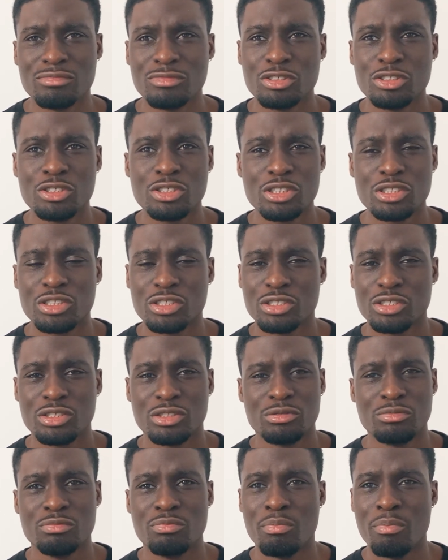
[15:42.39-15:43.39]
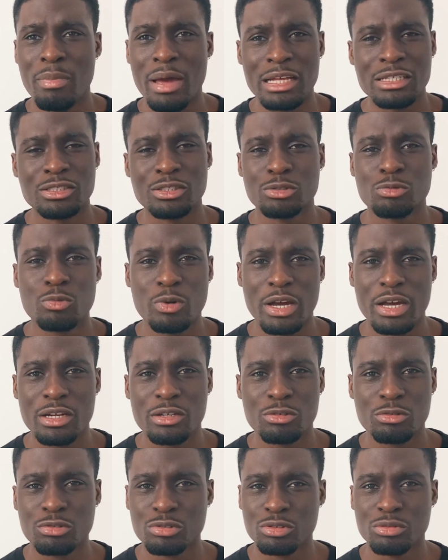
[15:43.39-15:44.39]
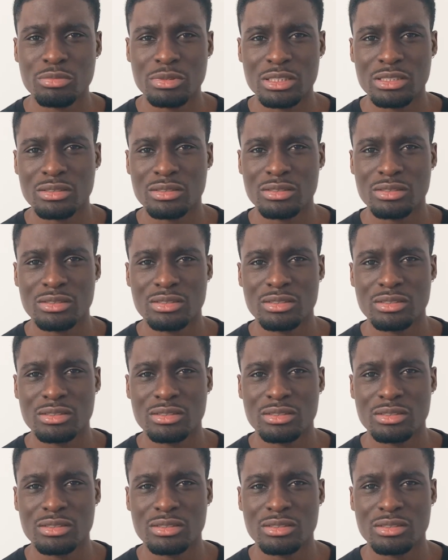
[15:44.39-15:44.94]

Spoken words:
just menswear grooming